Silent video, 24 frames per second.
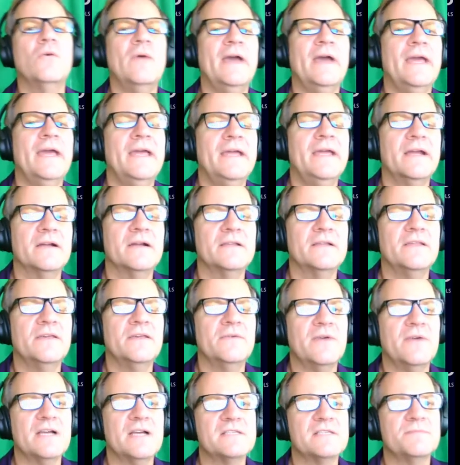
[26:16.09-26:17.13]
away here in
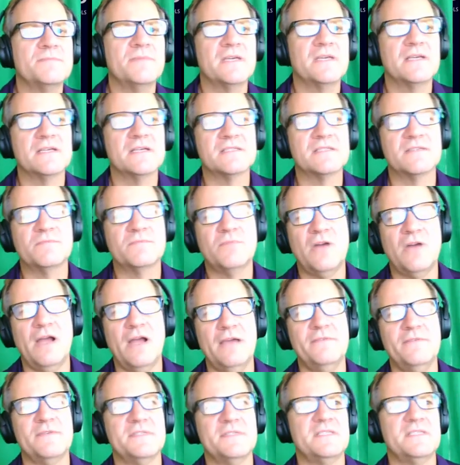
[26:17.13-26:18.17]
the US because of
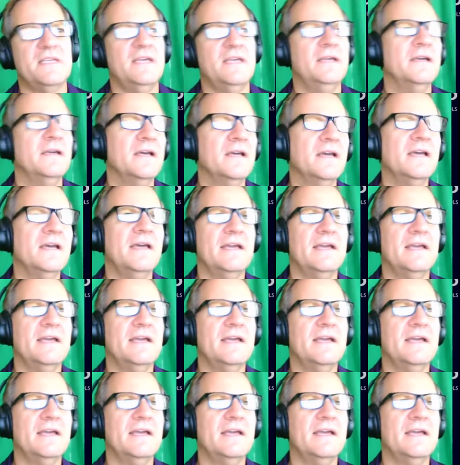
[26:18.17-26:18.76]
privacy.